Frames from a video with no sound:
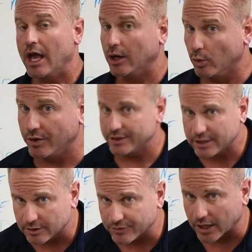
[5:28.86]
and 1 to
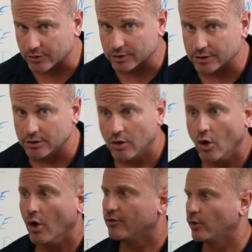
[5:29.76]
10,000
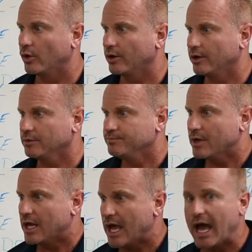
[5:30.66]
for
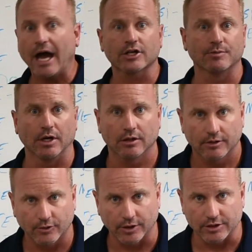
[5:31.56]
asthma,
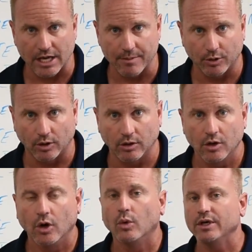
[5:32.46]
for example.
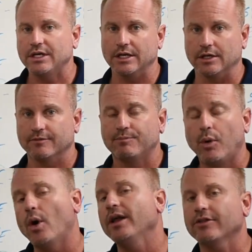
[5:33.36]
We give
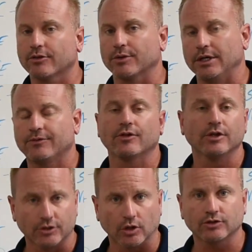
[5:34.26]
0.3 for the
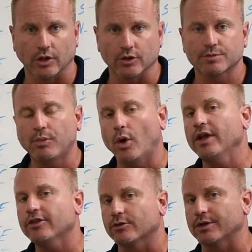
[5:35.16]
adult dose,
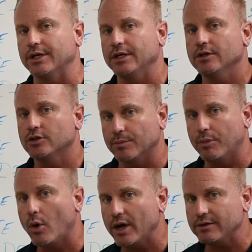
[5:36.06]
0.3 to
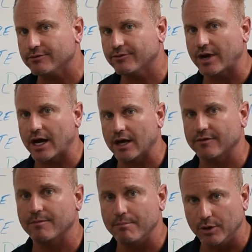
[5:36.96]
0.5
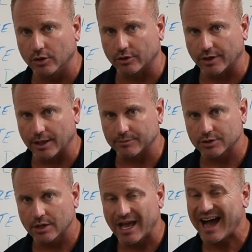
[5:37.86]
milligrams
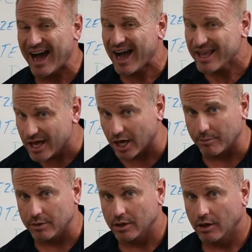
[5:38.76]
IM